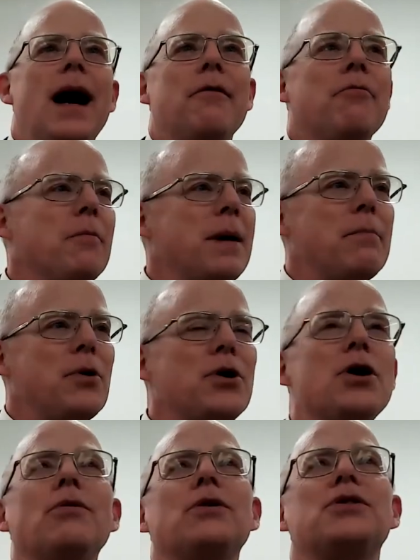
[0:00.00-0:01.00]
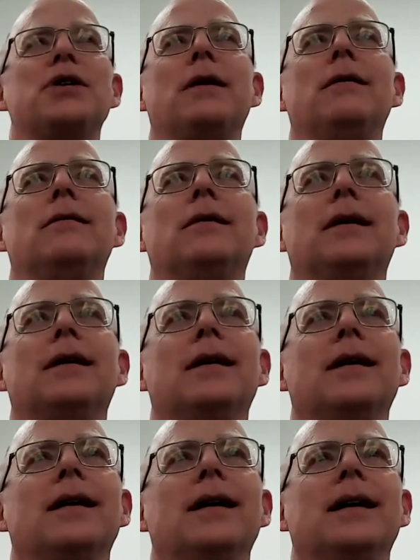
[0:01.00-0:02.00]
I remember noticing
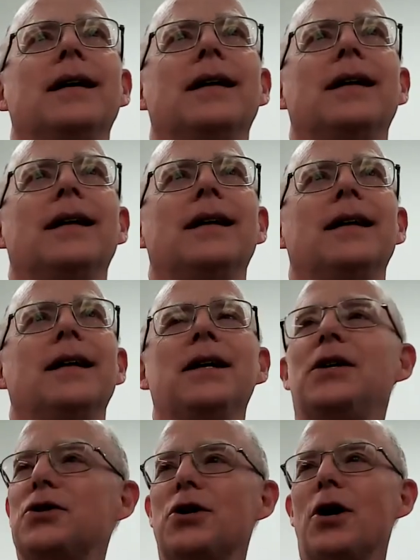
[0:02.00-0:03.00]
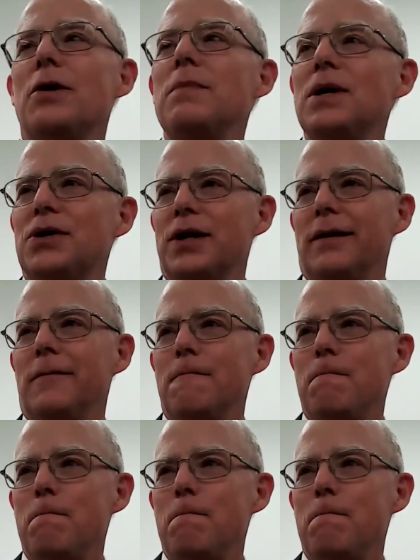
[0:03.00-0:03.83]
he started missing.